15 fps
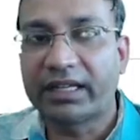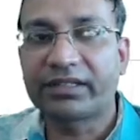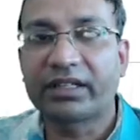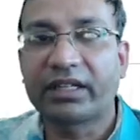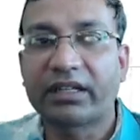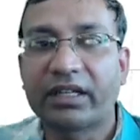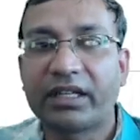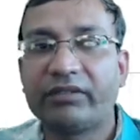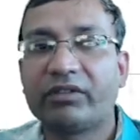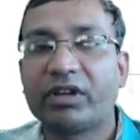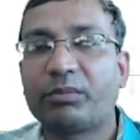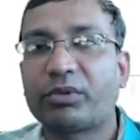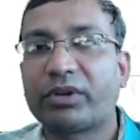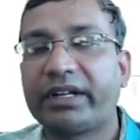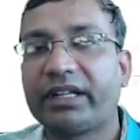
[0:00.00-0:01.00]
as like a
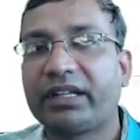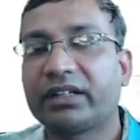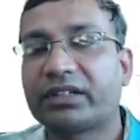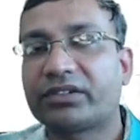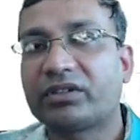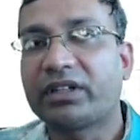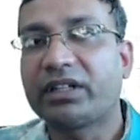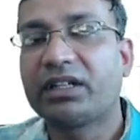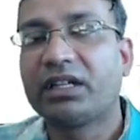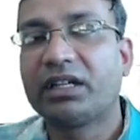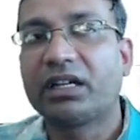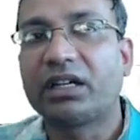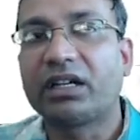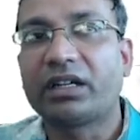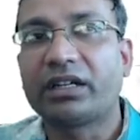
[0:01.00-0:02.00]
evaporating actually
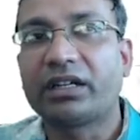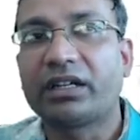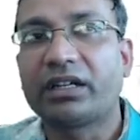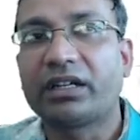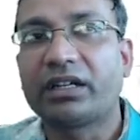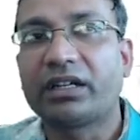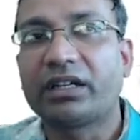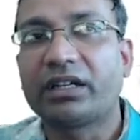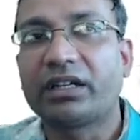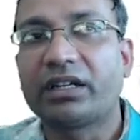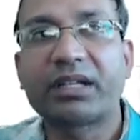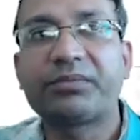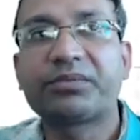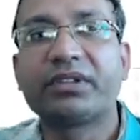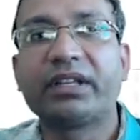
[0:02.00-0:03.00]
units.
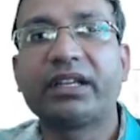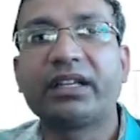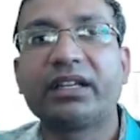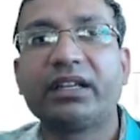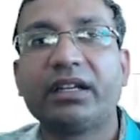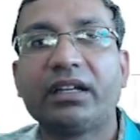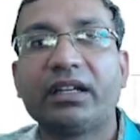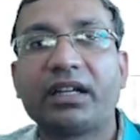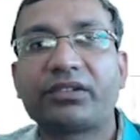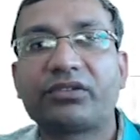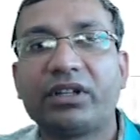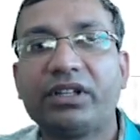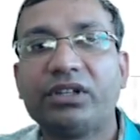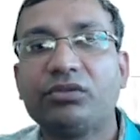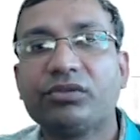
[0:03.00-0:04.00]
Sometimes they
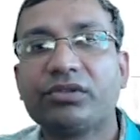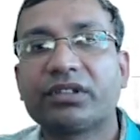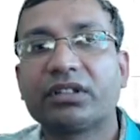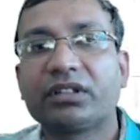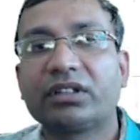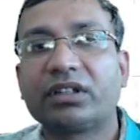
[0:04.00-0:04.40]
actually use